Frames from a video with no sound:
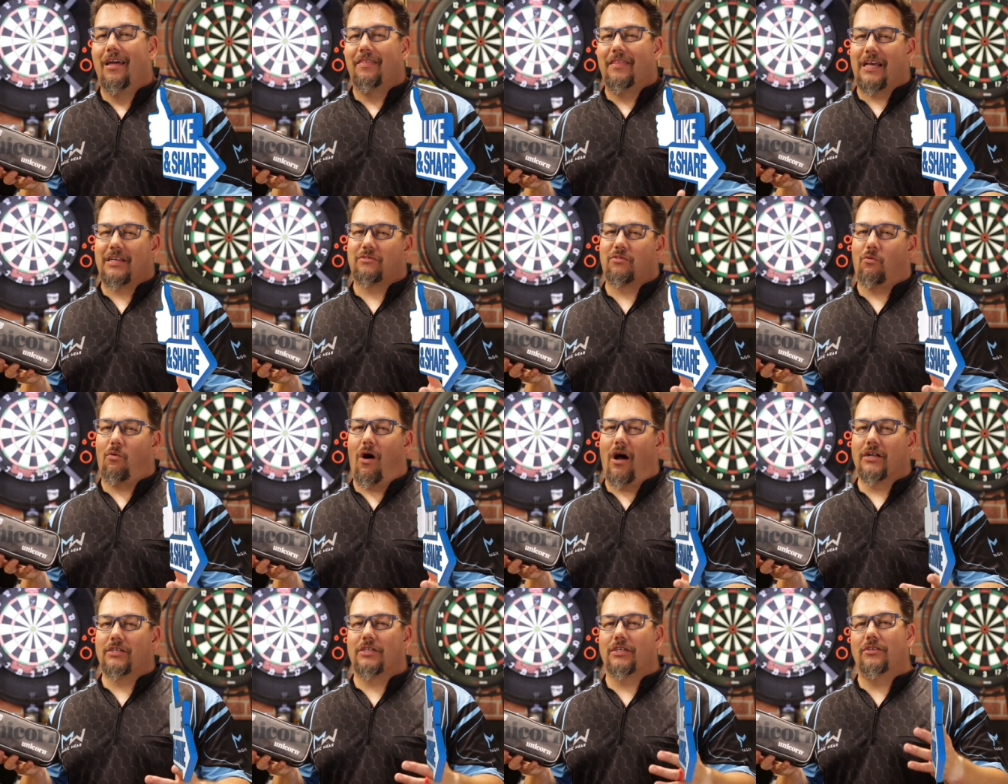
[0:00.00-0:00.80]
Thanks for
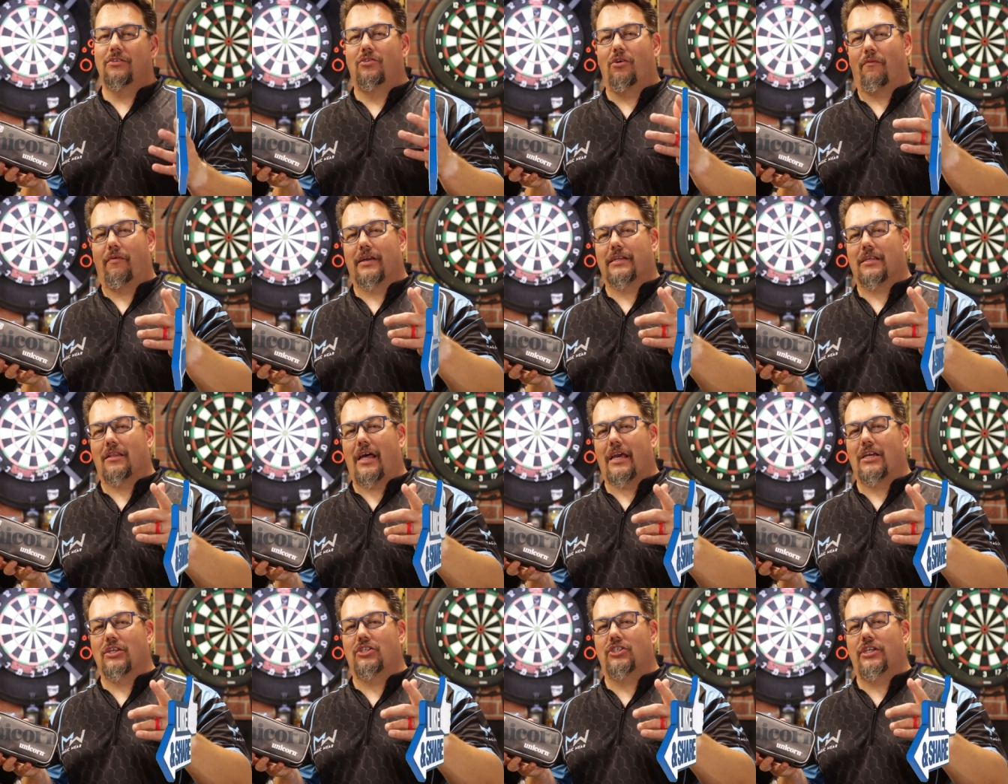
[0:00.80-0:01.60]
watching. Don't forget to
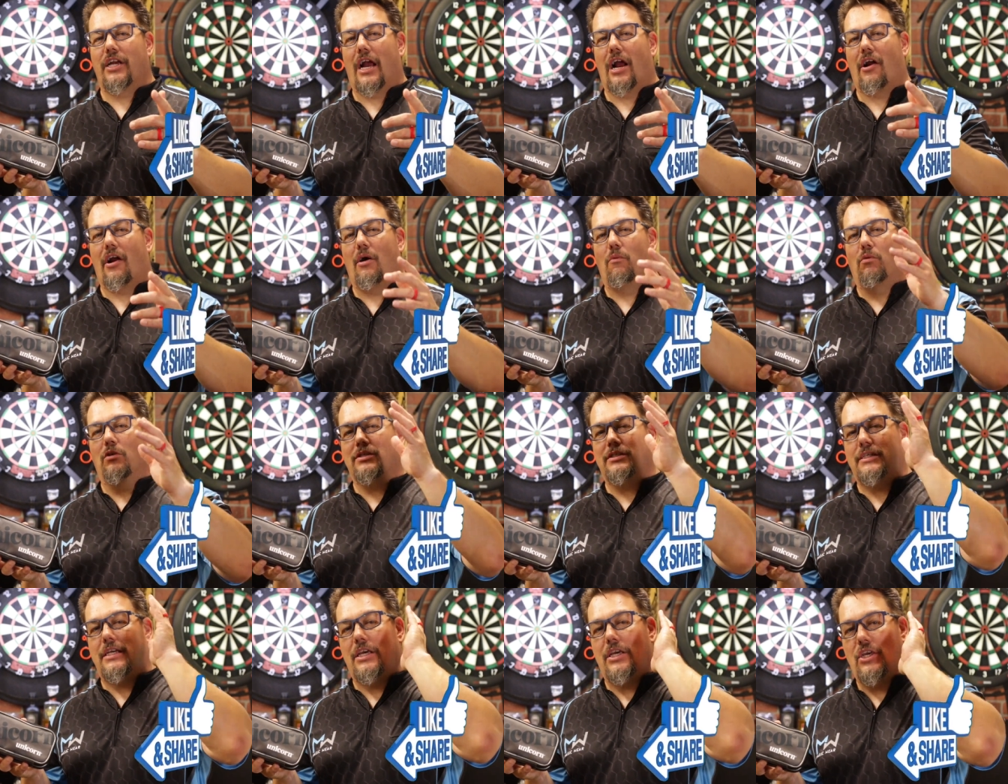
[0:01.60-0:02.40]
like and share, and we'll
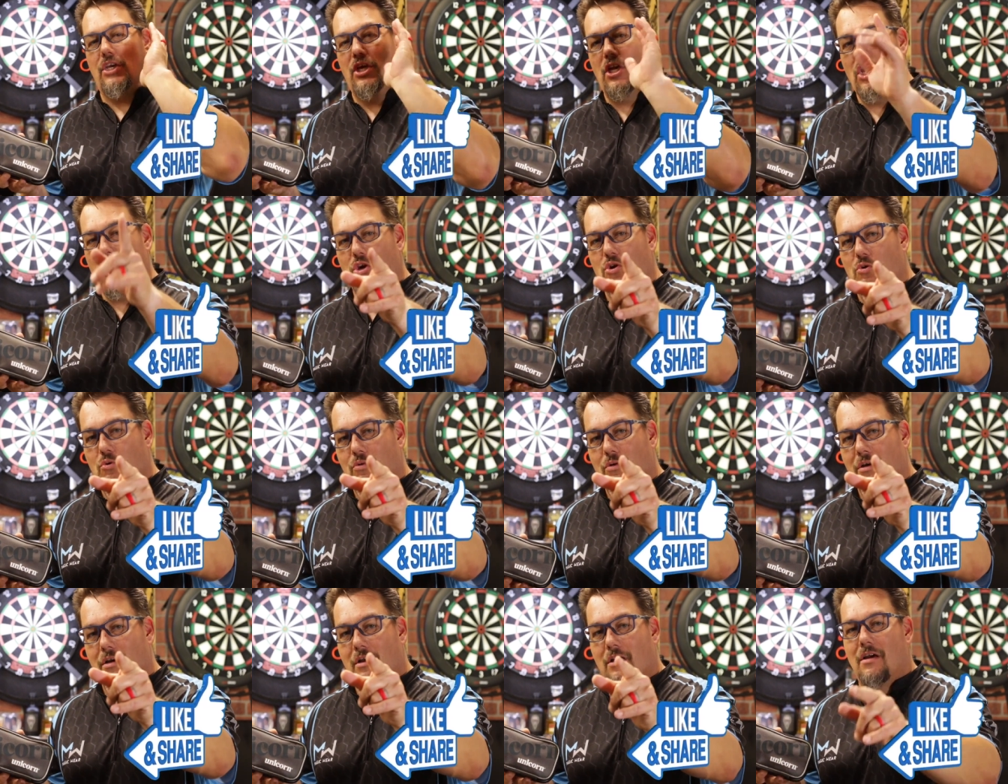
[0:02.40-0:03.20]
see
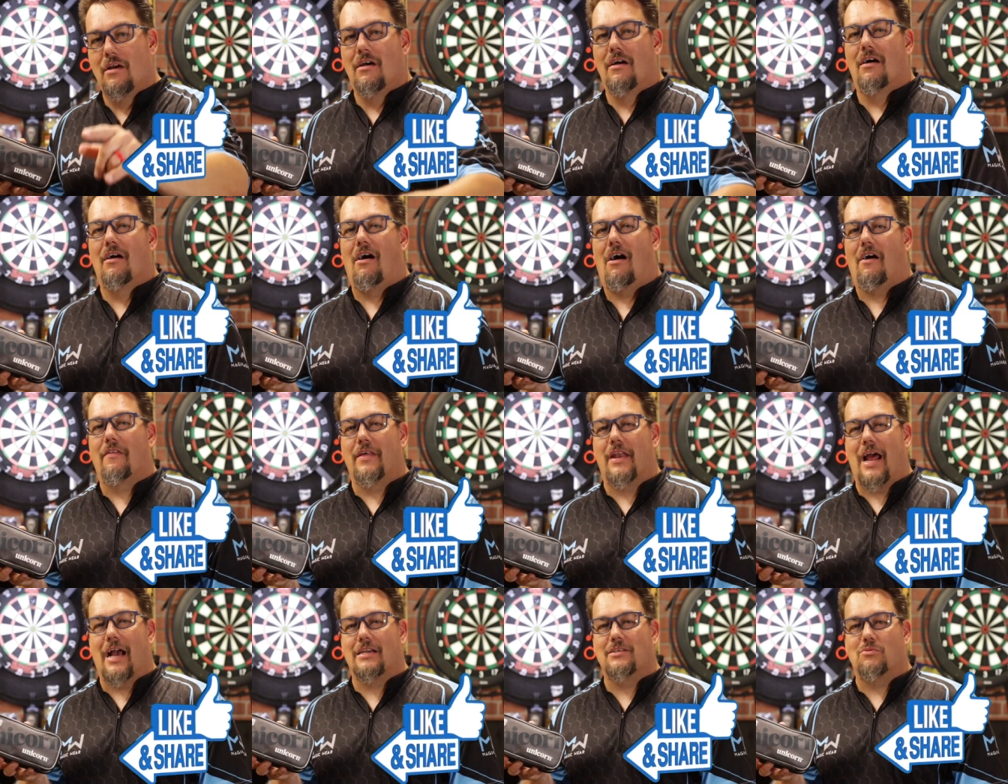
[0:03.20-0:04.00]
you on
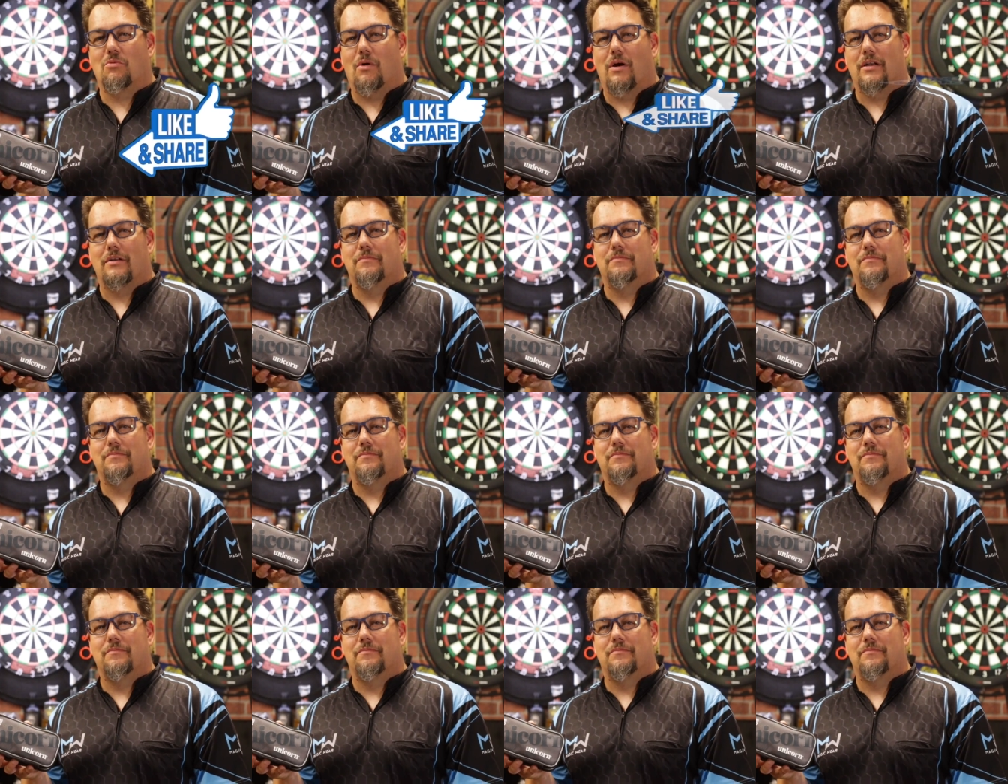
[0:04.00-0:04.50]
the next one.